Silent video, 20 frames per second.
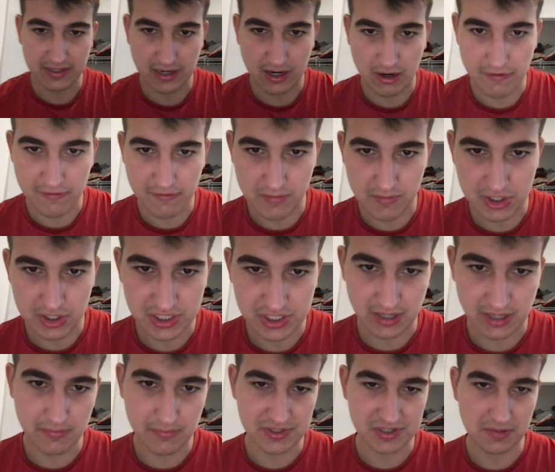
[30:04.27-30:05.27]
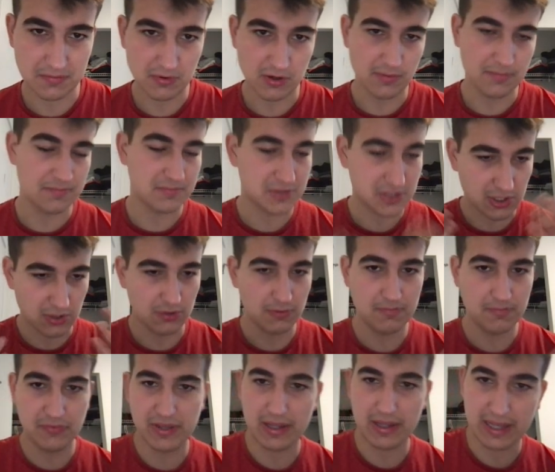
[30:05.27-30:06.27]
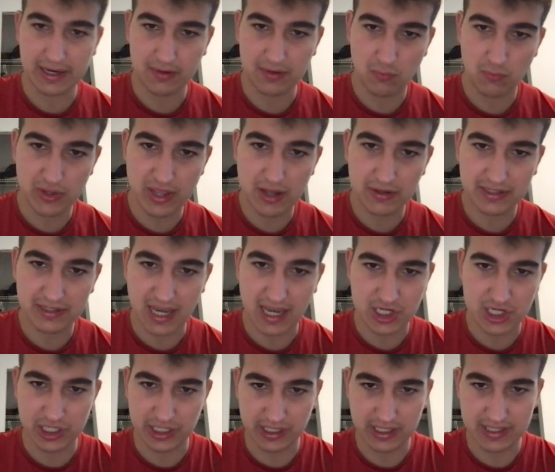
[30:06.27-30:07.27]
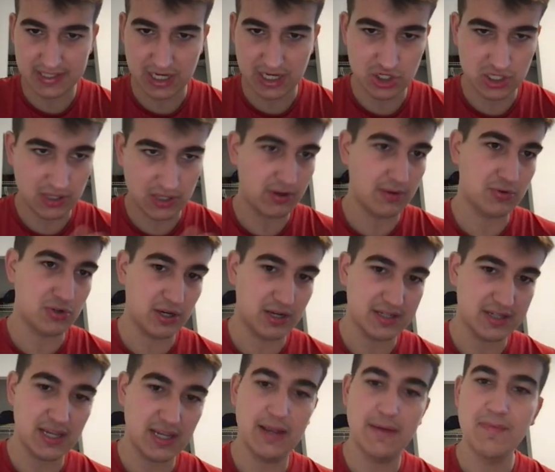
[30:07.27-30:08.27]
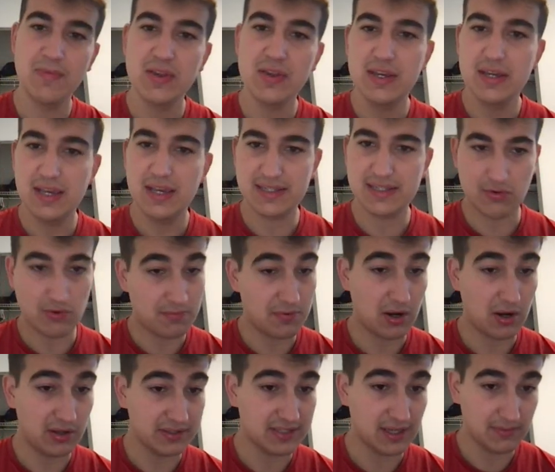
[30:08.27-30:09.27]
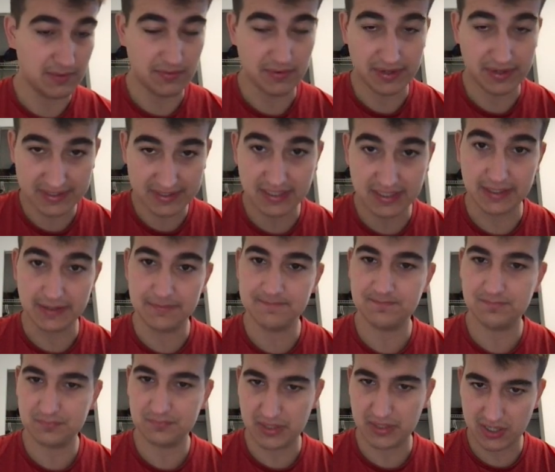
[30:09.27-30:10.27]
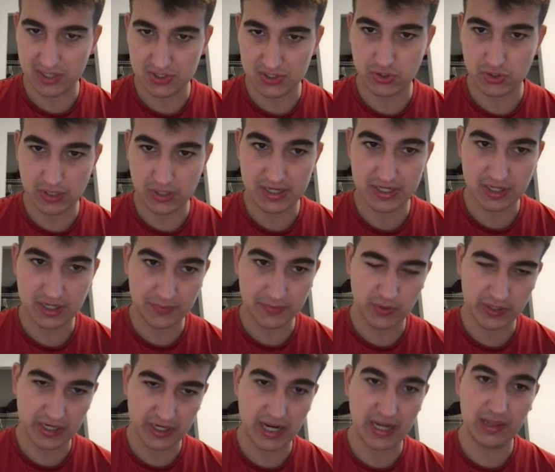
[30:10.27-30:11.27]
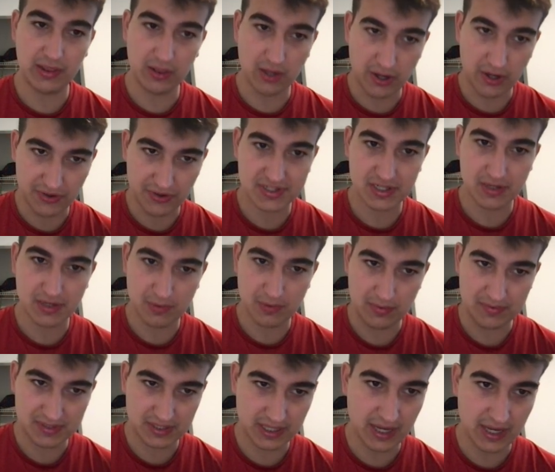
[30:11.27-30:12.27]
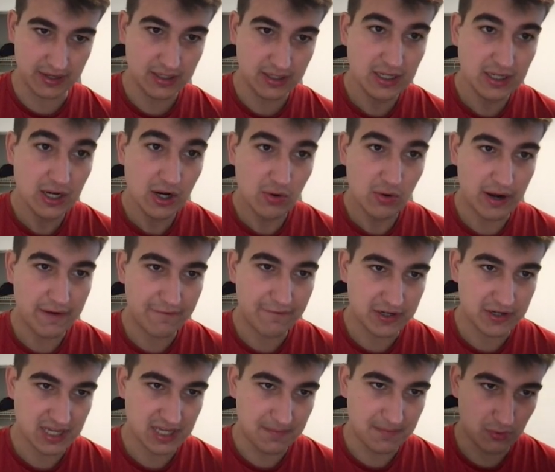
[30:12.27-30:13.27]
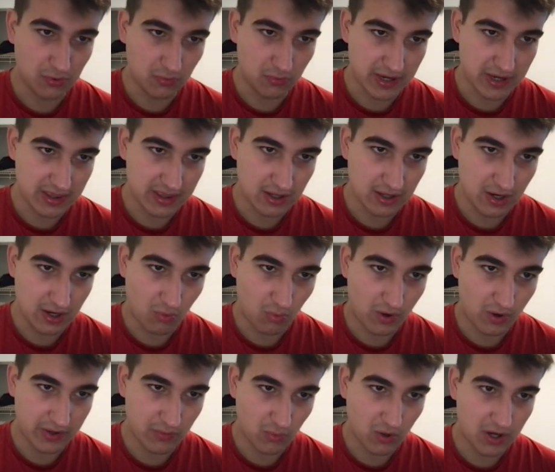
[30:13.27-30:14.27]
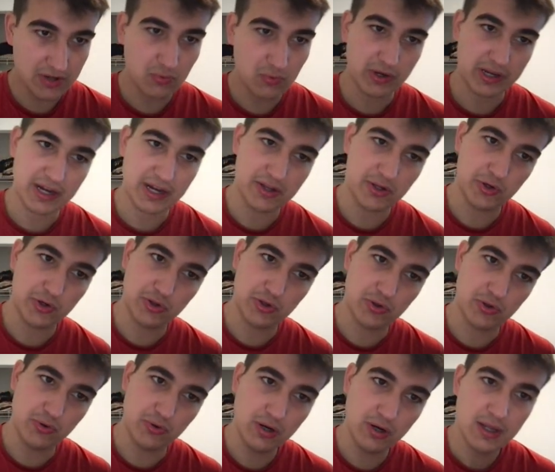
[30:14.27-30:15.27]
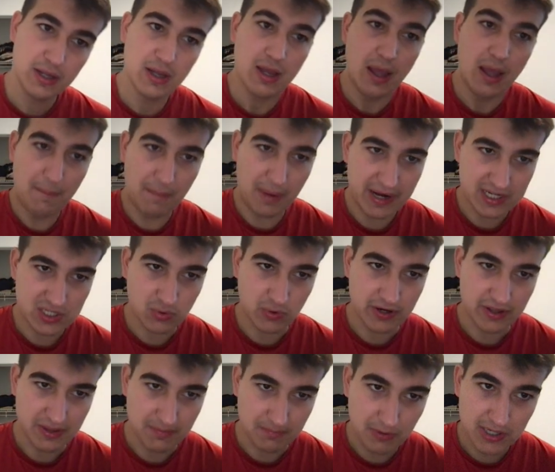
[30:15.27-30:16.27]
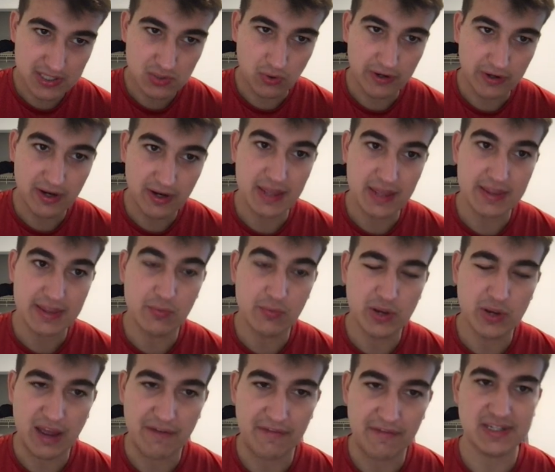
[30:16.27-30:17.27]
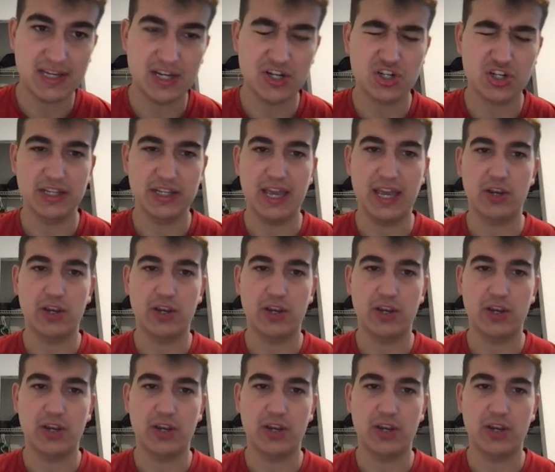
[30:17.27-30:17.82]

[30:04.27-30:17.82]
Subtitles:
however much time per subproblem. So like without caching, essentially what I'm trying to say is I would probably time limit exceed it, because you'll end up doing a lot of the subproblems again, right? For example, with 1 and 1, we can either do -1 and then +1, and then we have essentially a